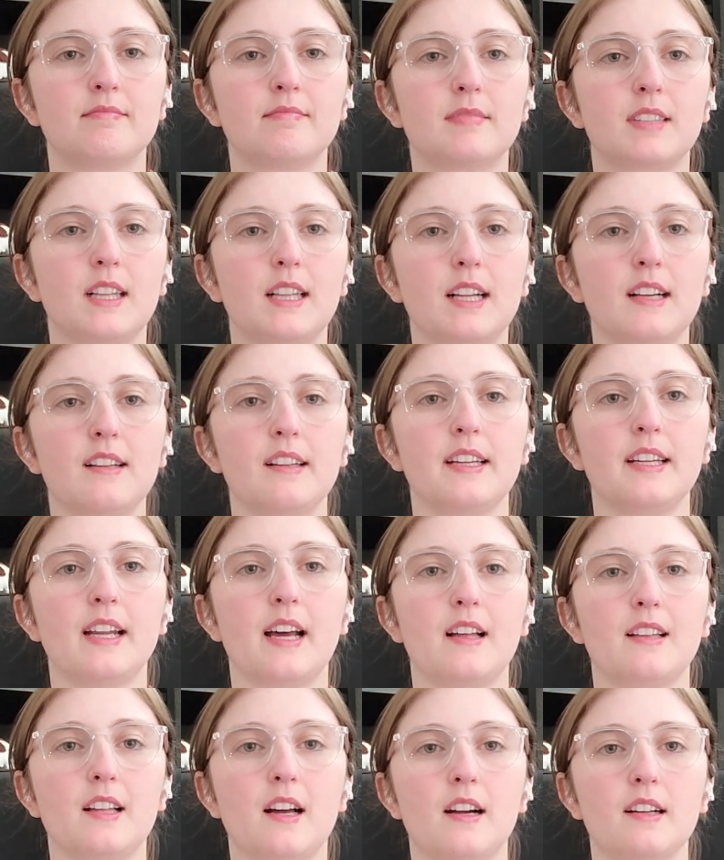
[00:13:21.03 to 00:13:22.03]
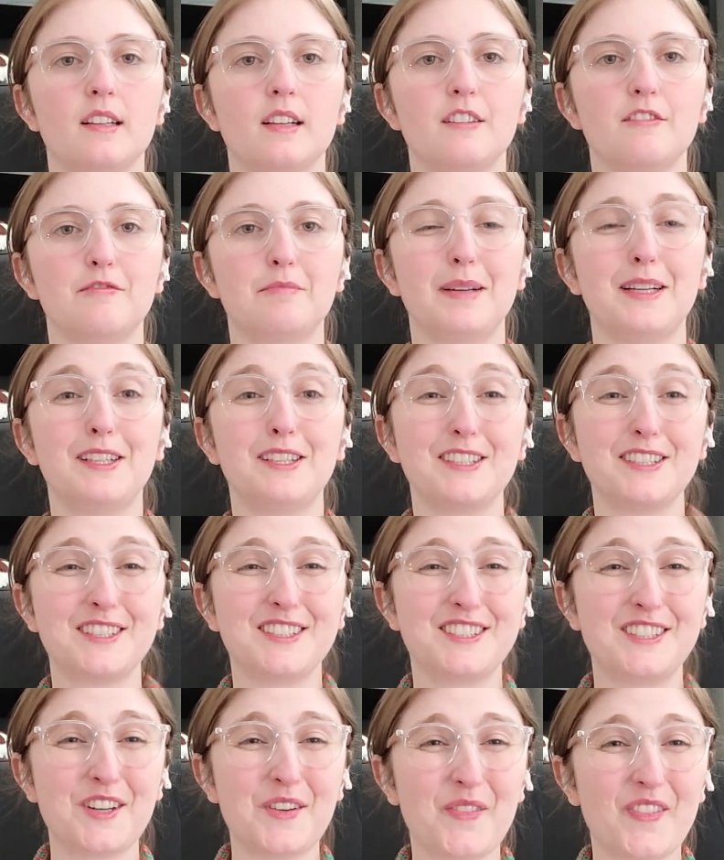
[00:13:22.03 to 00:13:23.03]
Clearly not long enough, but it looks
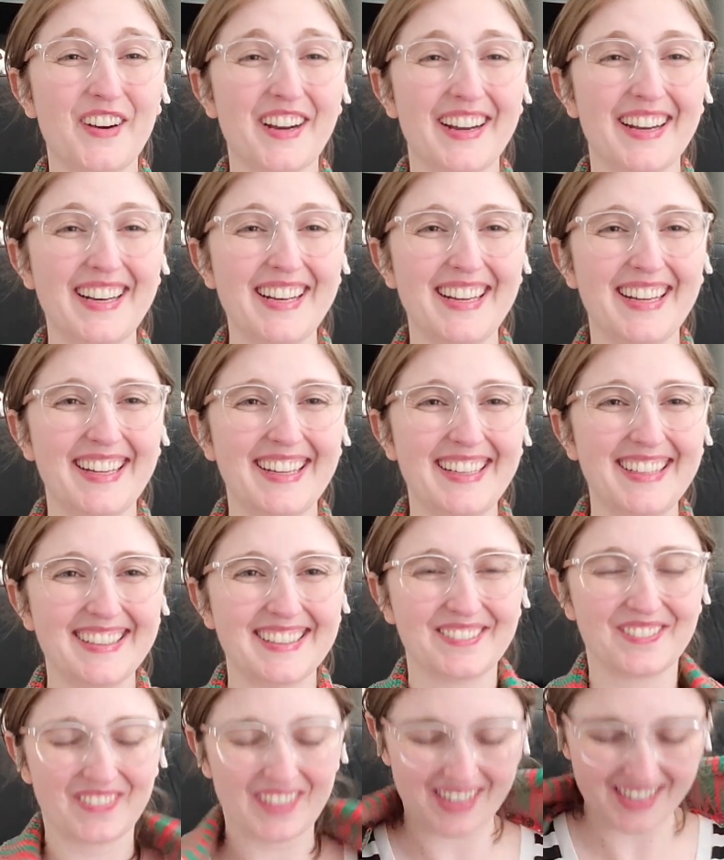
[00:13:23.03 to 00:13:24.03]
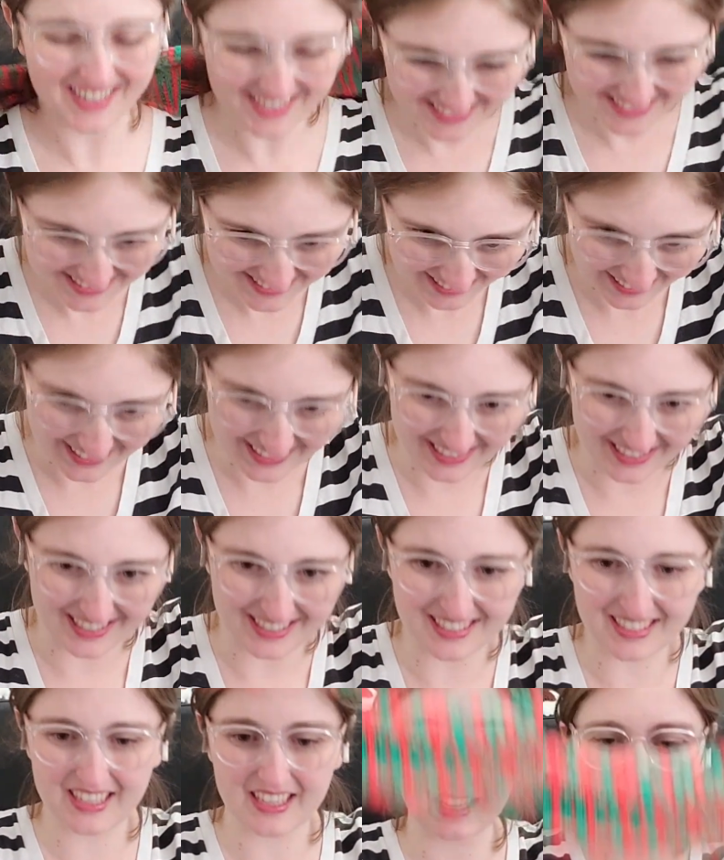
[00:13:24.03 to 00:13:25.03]
so pretty. I'm very
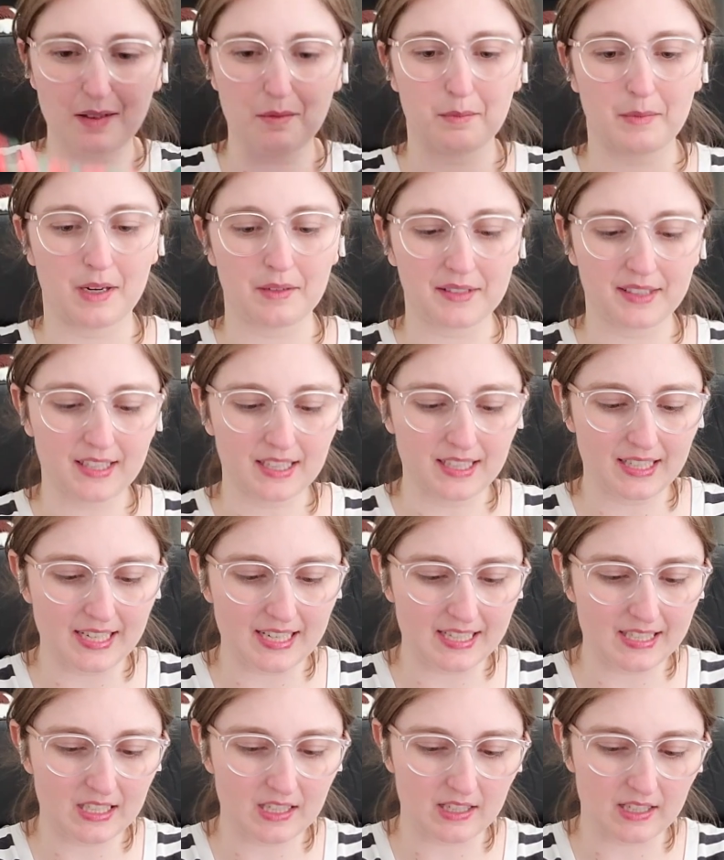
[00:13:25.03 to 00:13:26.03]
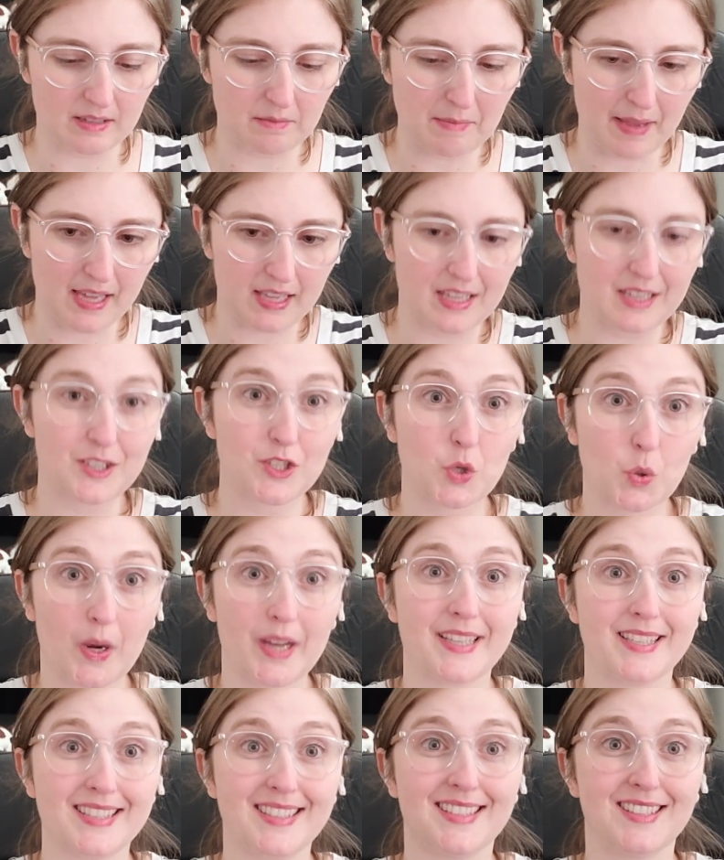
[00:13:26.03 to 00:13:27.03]
excited. Probably gonna need to make it
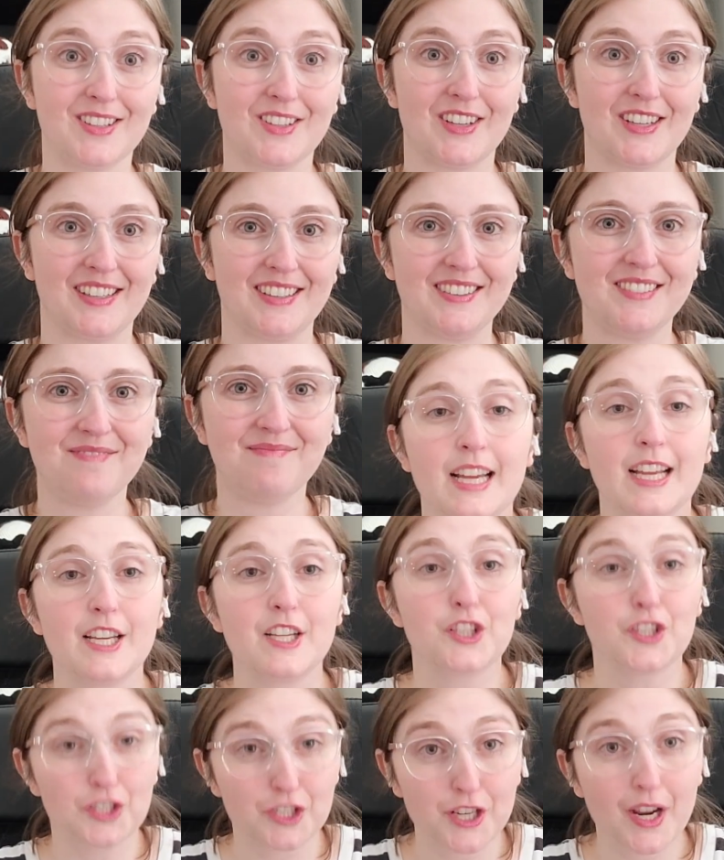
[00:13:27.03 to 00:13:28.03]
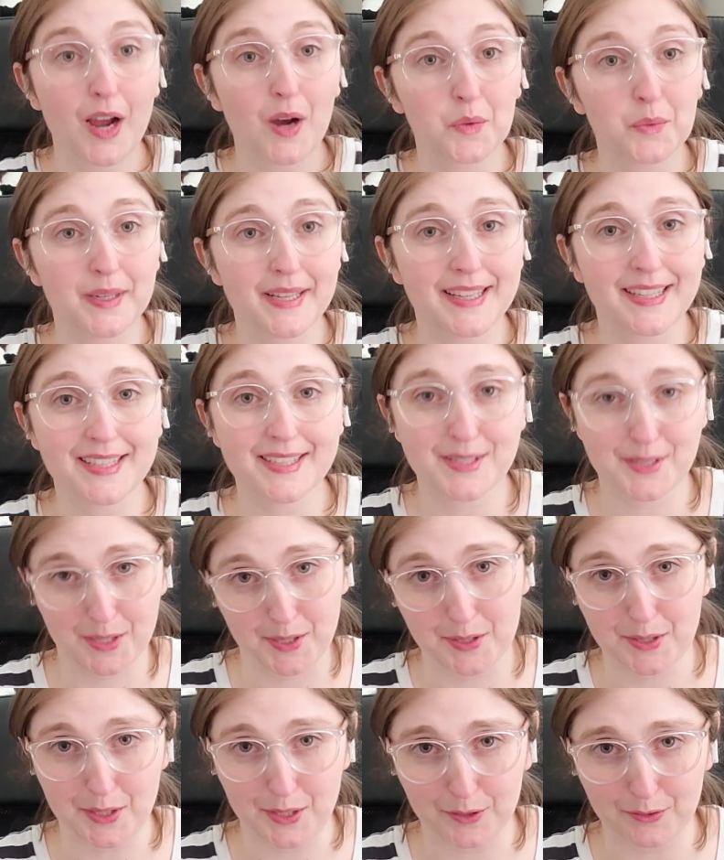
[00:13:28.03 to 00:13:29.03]
twice as long. Shall we
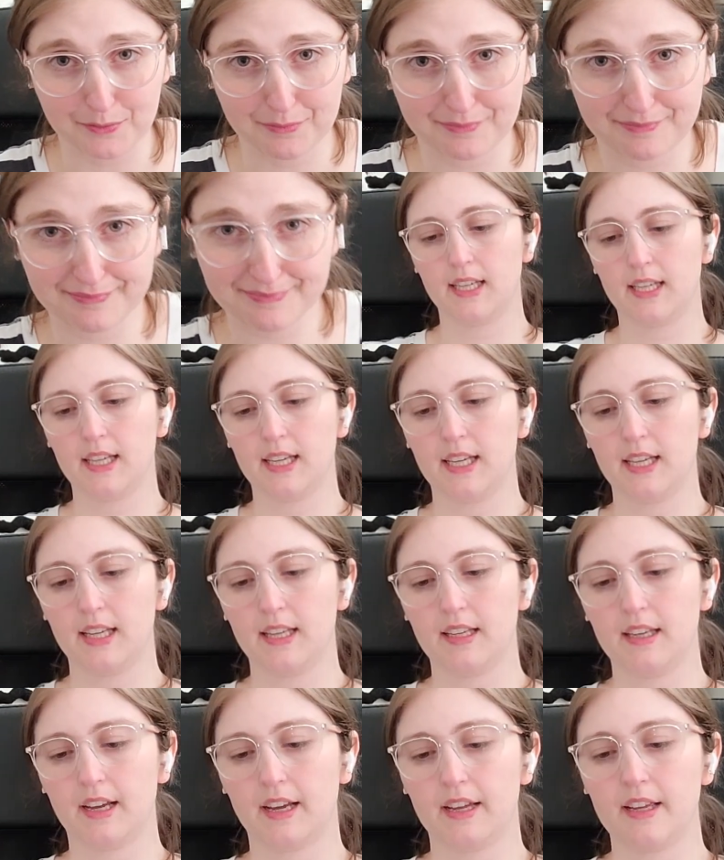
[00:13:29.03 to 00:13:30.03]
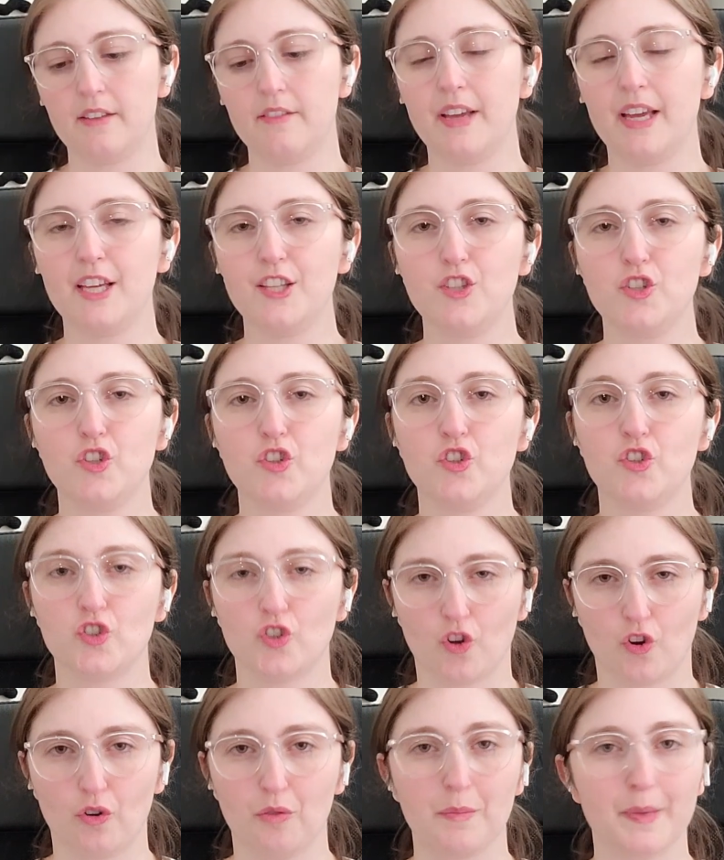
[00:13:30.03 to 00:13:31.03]
continue? And I have had
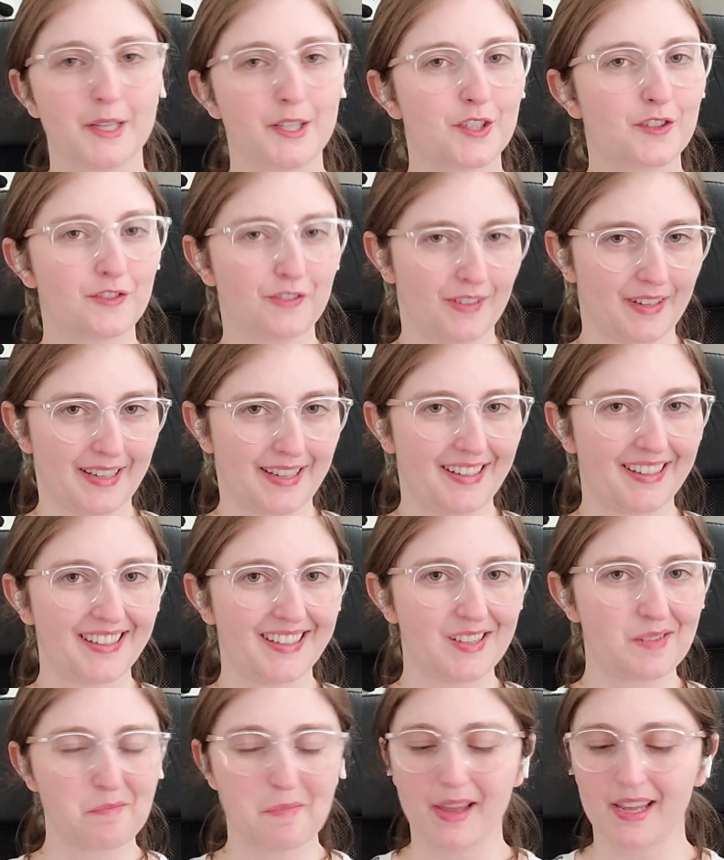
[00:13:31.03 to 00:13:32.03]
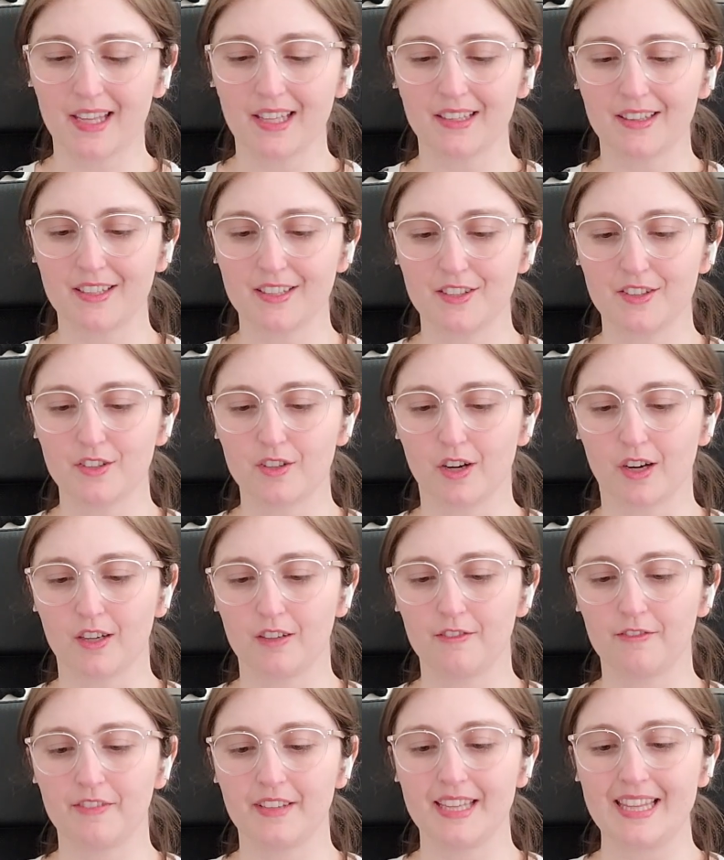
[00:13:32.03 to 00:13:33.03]
so much fun making this scarf.
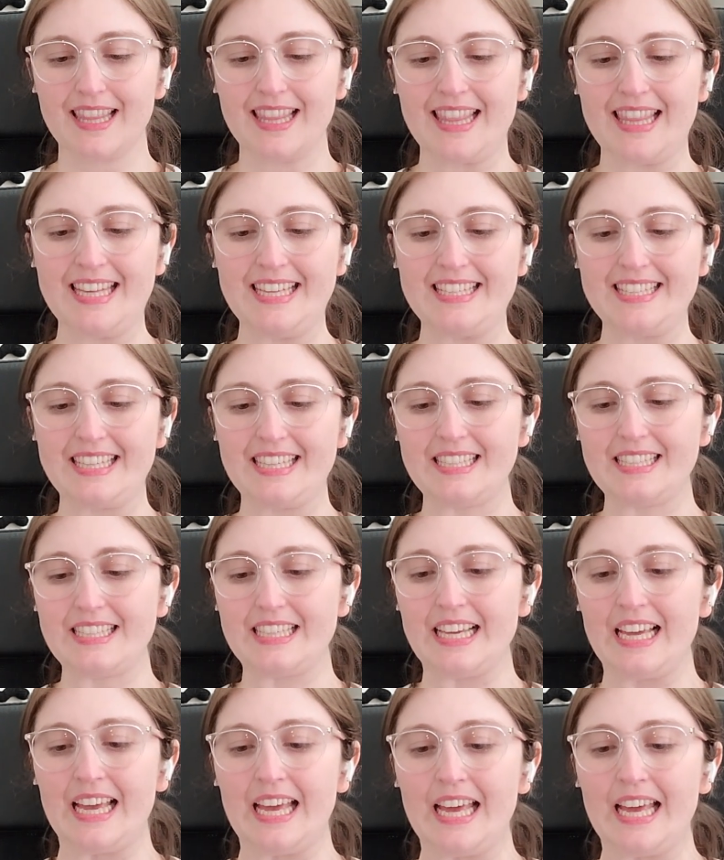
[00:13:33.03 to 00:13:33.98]
This is